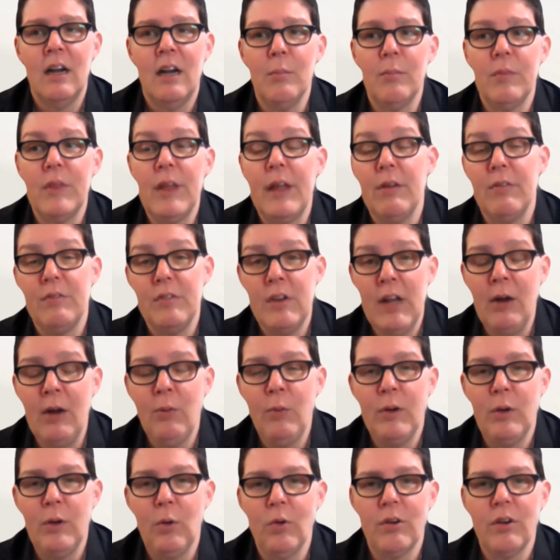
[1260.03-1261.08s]
They
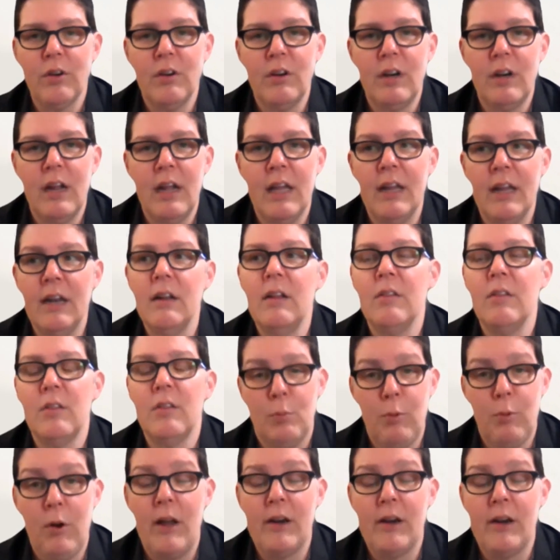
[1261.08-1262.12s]
have not reordered
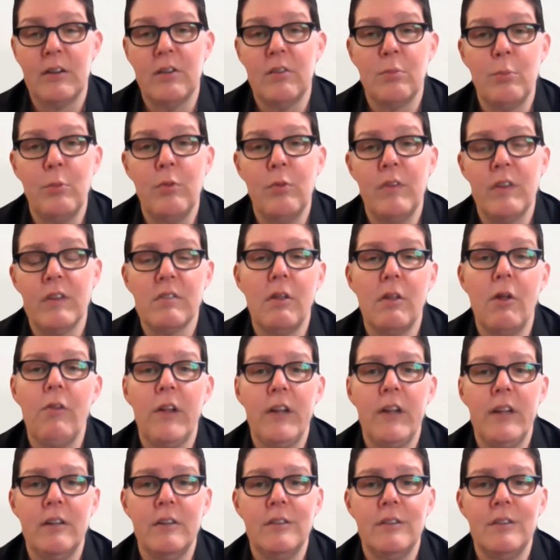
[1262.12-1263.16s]
and their product is moving
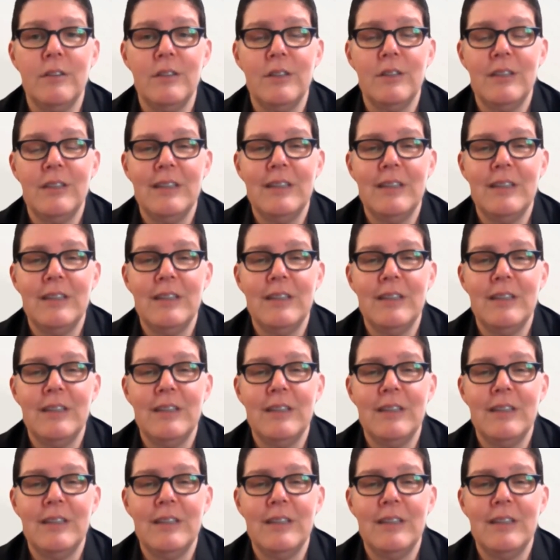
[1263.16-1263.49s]
slowly.